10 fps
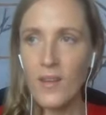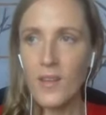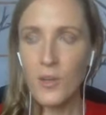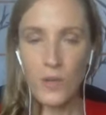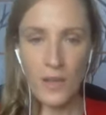
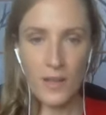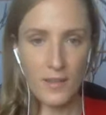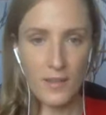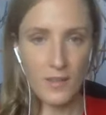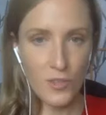You know, like
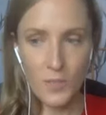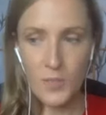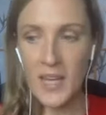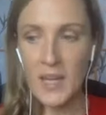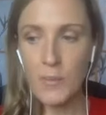just
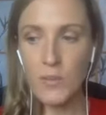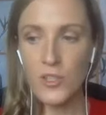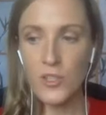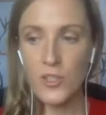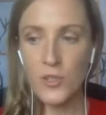being able
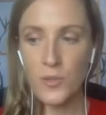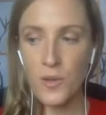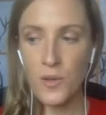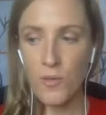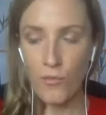to
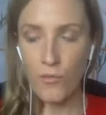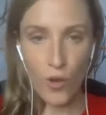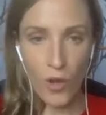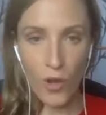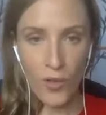
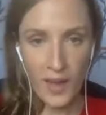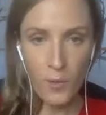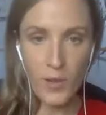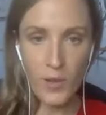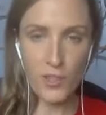run that
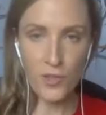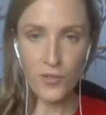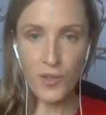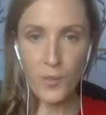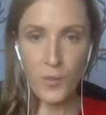question
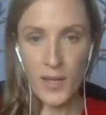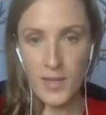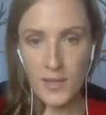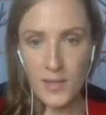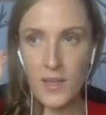through your
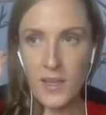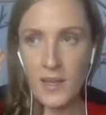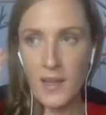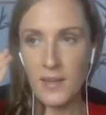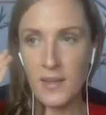mind is like,
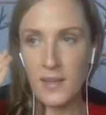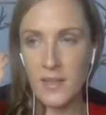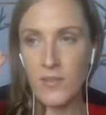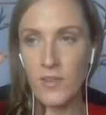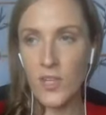it's
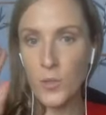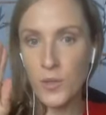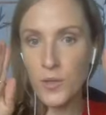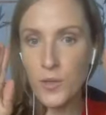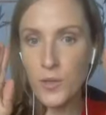giving you a
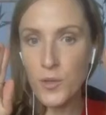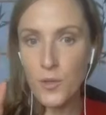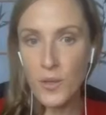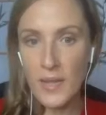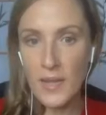
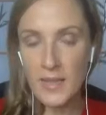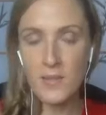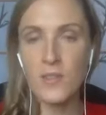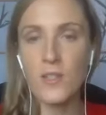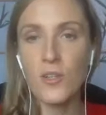new
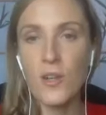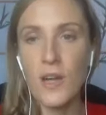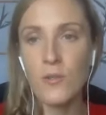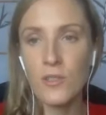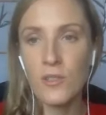lens to look
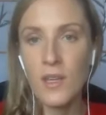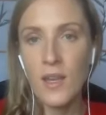out.